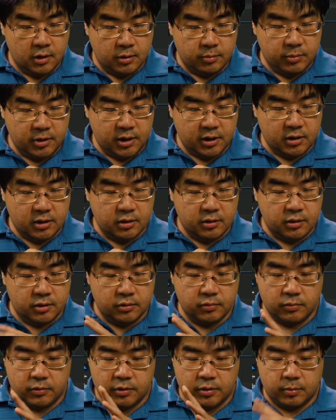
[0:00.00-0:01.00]
Not going to
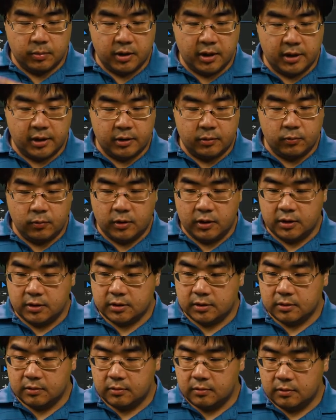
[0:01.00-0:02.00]
deal with the black and white,
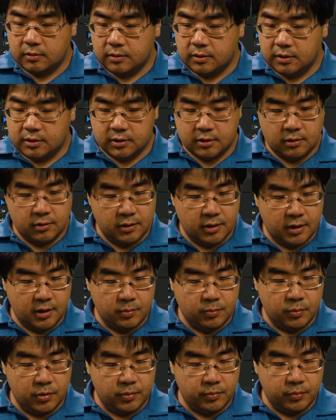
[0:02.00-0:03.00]
so let's go
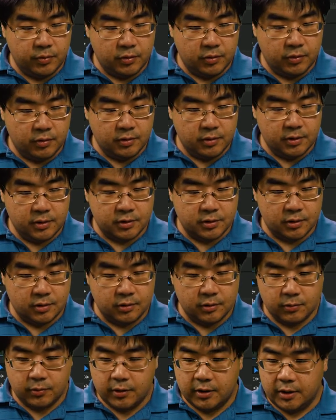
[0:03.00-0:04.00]
ahead, bump all this
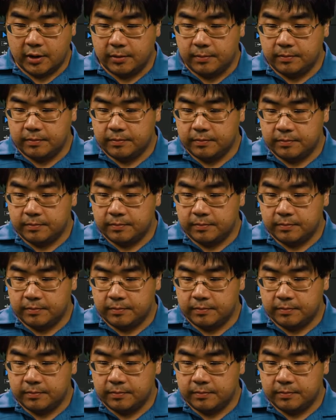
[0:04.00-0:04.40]
all the way up.